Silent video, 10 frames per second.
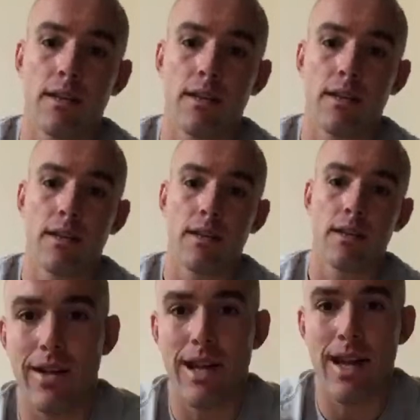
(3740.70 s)
I'm going to
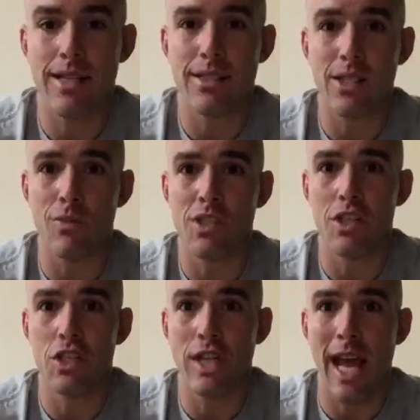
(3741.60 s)
sign out, guys. It
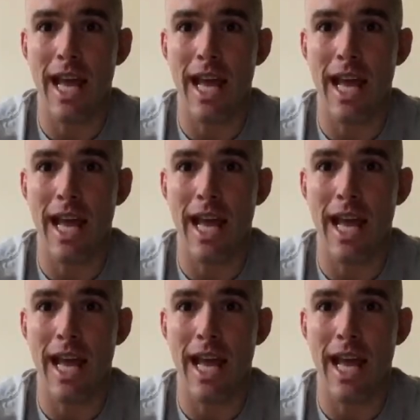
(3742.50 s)
was good chatting with
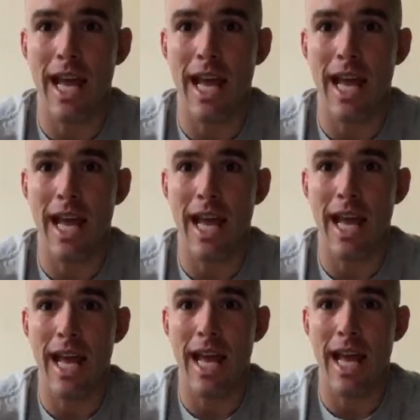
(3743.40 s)
you
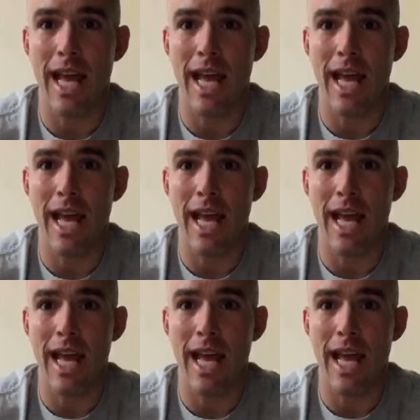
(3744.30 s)
look
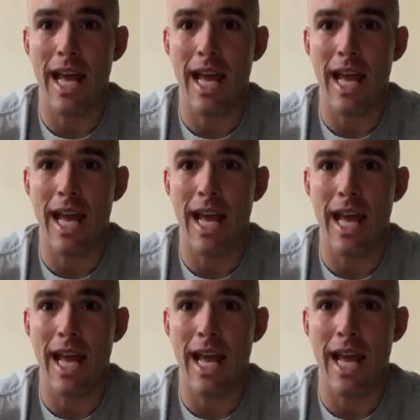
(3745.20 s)
forward to the
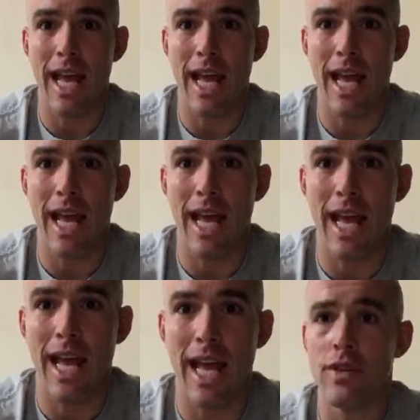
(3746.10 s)
look forward to the
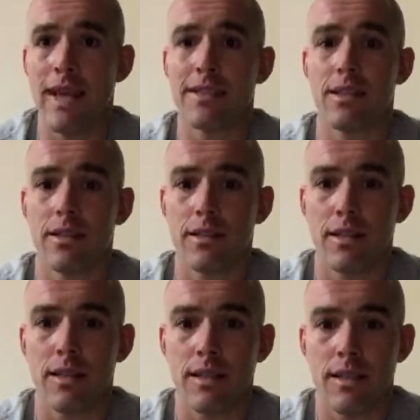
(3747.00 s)
video next
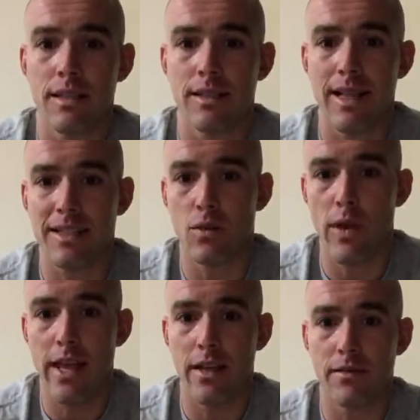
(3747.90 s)
next
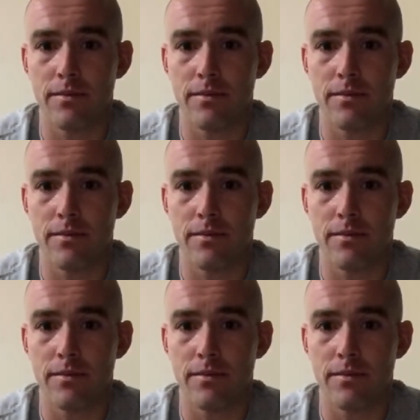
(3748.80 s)
week.